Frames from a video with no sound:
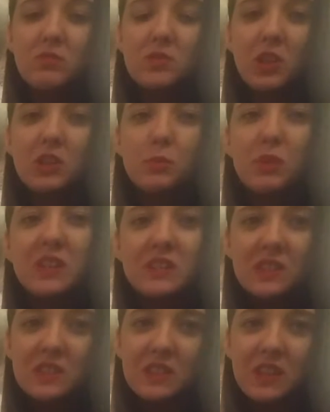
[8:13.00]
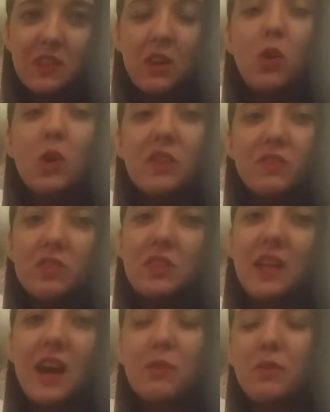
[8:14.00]
start to piece things together. Oh, I've
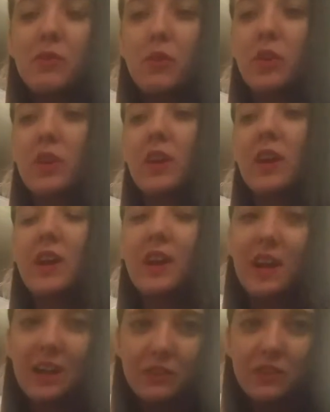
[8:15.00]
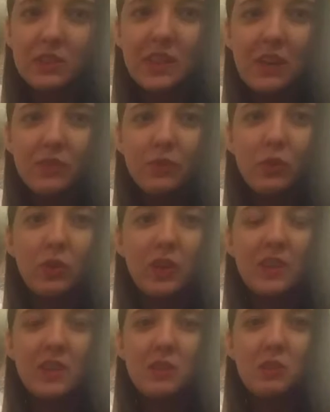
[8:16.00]
learned that before. I've learned that before.
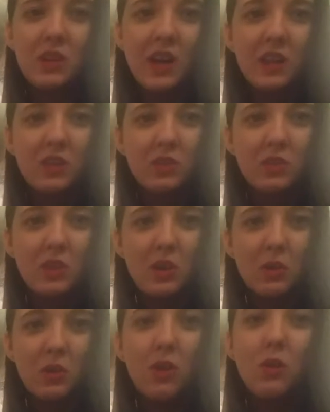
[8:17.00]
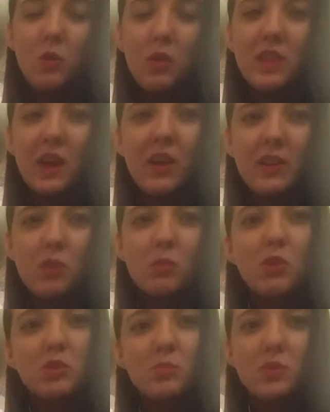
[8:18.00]
And then you kind of know, oh, well, now I know
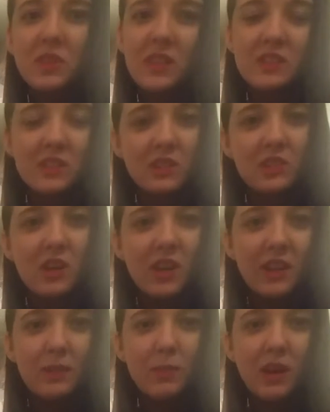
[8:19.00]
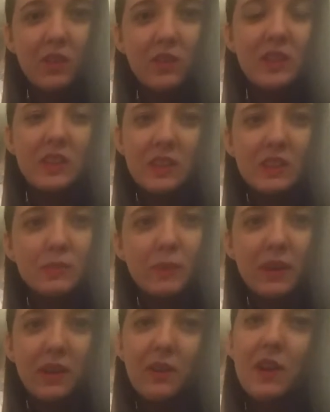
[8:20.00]
multiple things that they're talking about in this
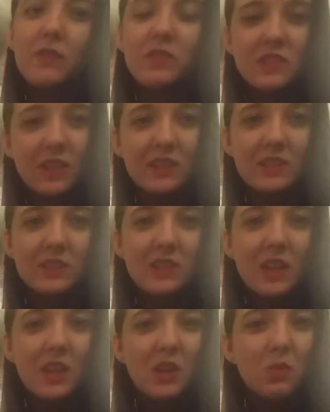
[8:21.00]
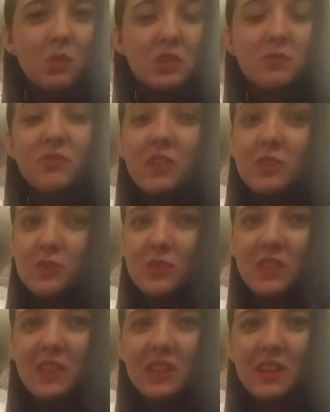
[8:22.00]
paragraph or sentence, which feels
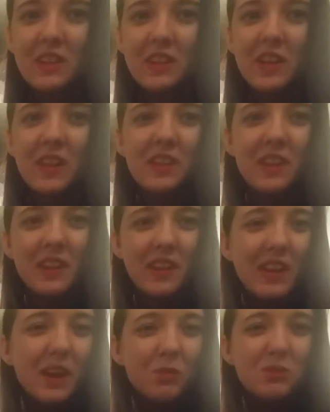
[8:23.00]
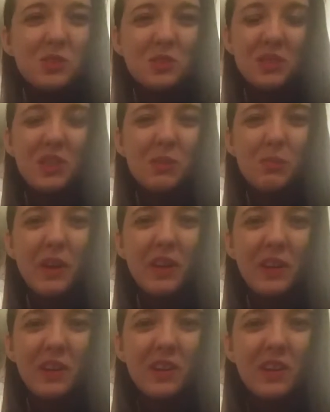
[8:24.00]
really good. And then it helps you to get
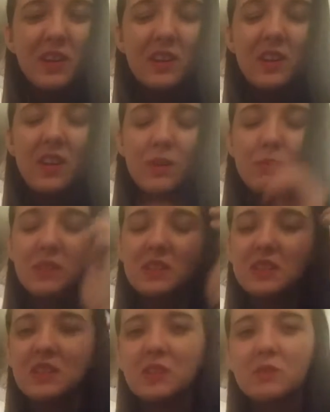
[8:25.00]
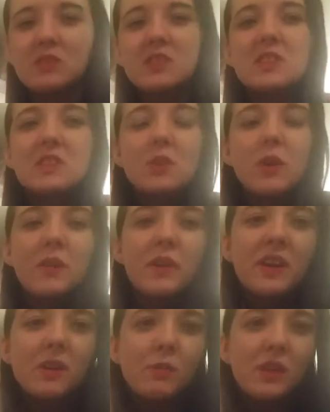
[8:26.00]
better continuously. So I
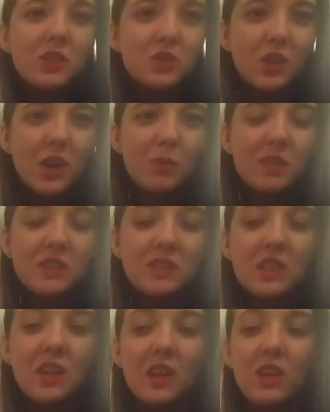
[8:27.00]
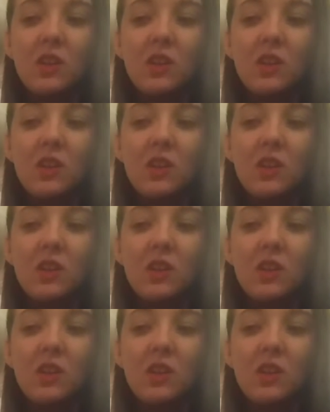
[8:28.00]
recommend dramas